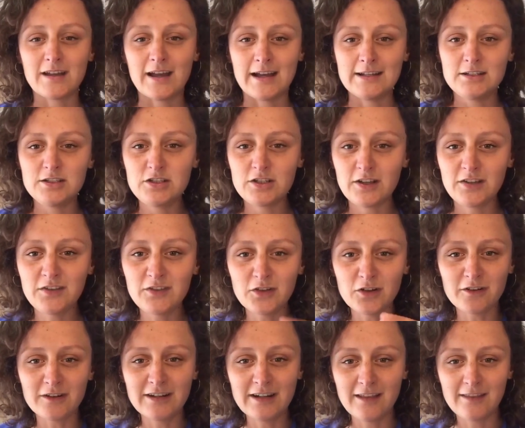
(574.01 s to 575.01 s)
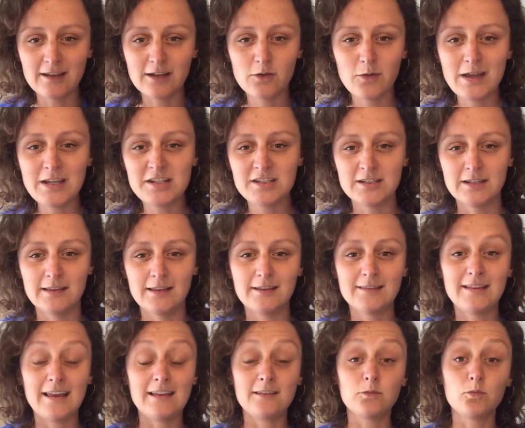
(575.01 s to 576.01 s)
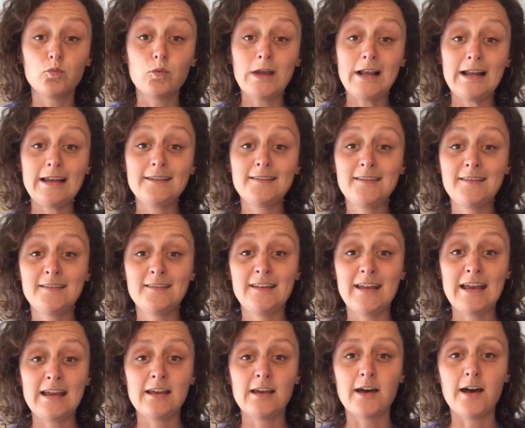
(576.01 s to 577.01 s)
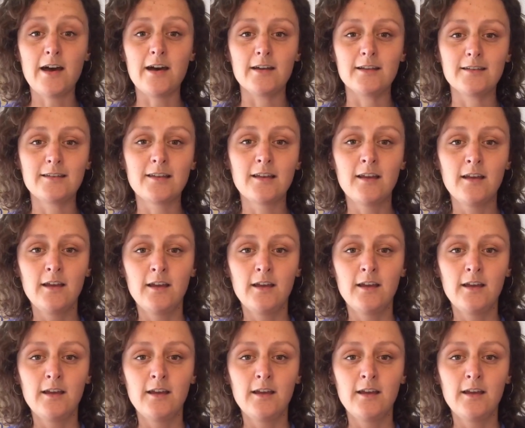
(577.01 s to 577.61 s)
I just saw another question that says, will it sting us?